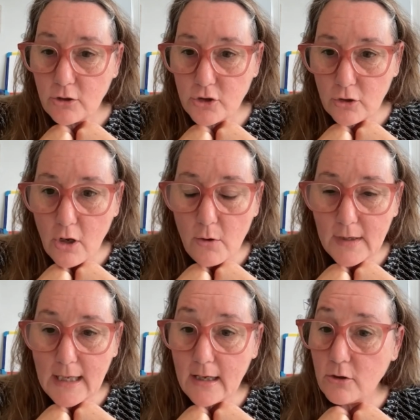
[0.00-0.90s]
could you go
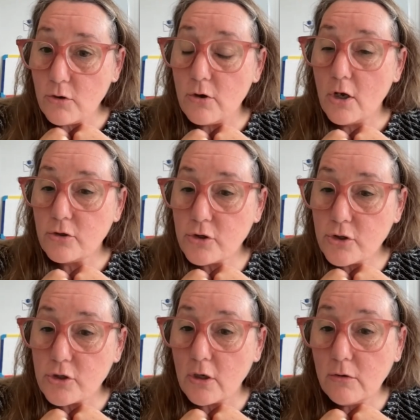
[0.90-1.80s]
and get your
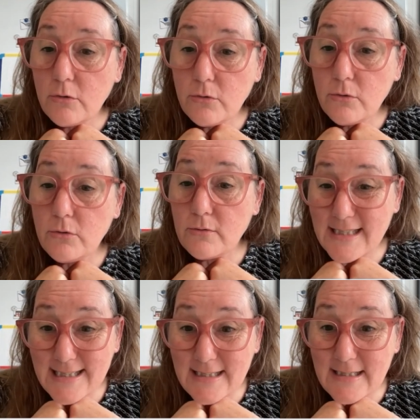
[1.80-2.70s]

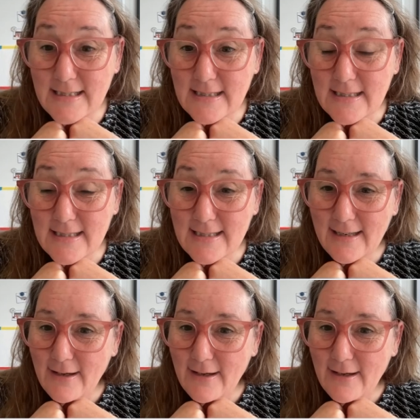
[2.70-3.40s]
shoes?